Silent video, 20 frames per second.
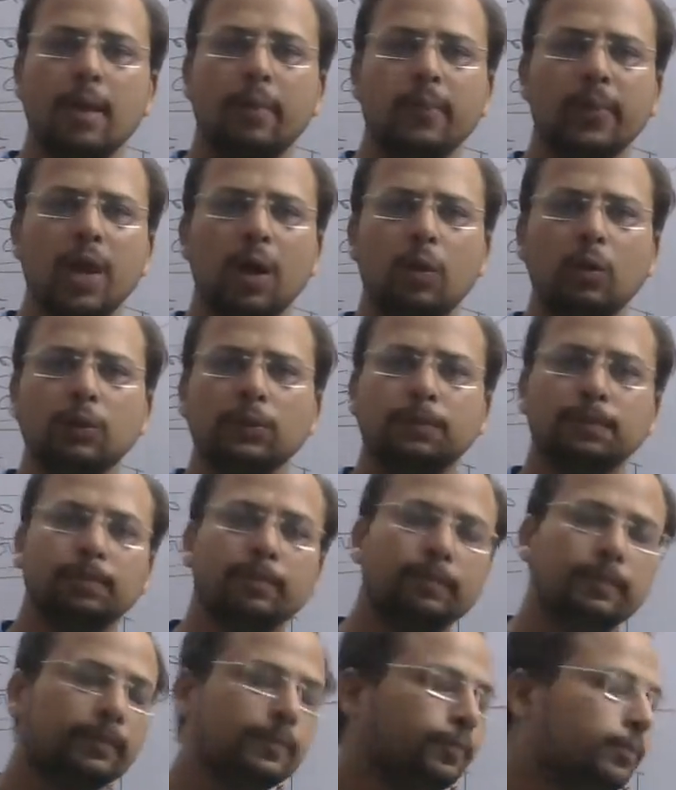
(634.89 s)
Now,
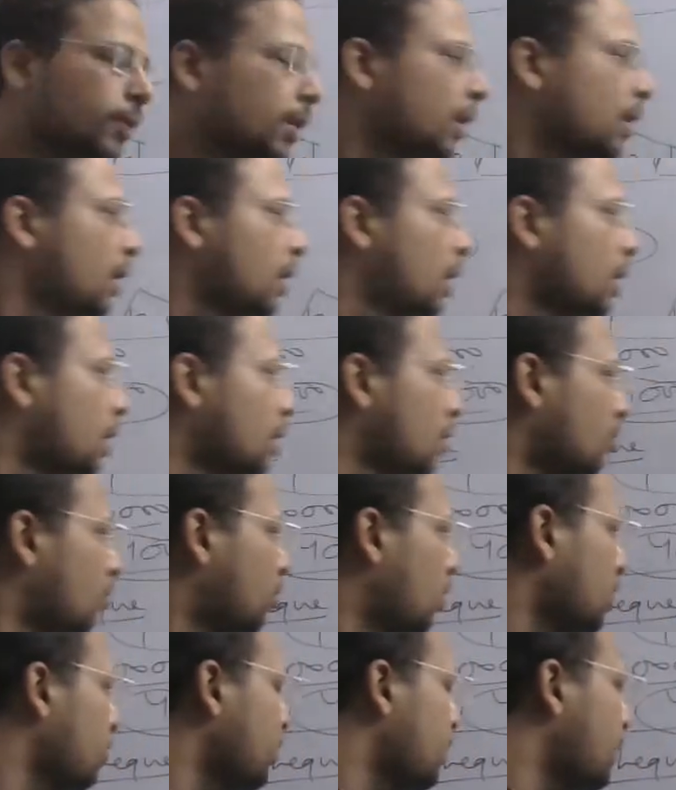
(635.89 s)

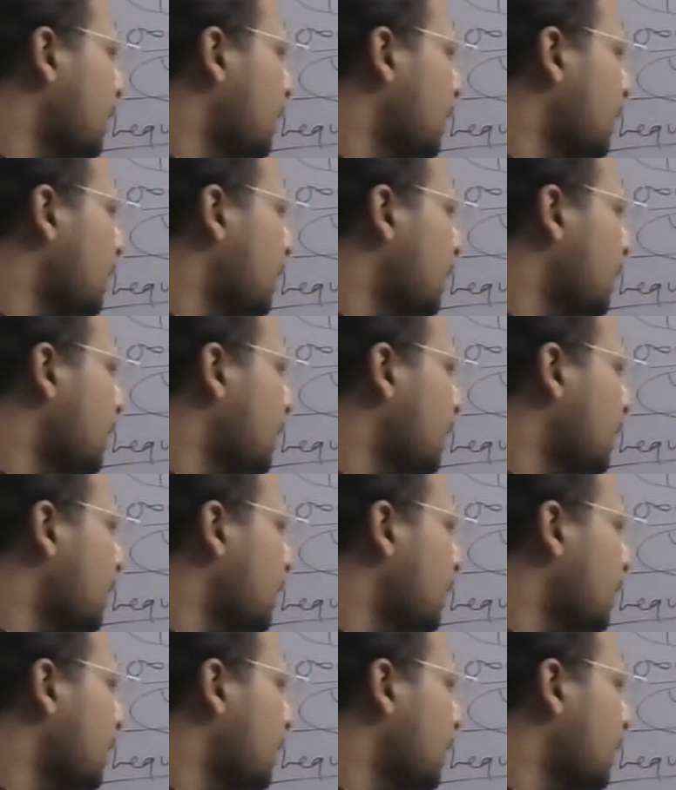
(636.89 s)
what will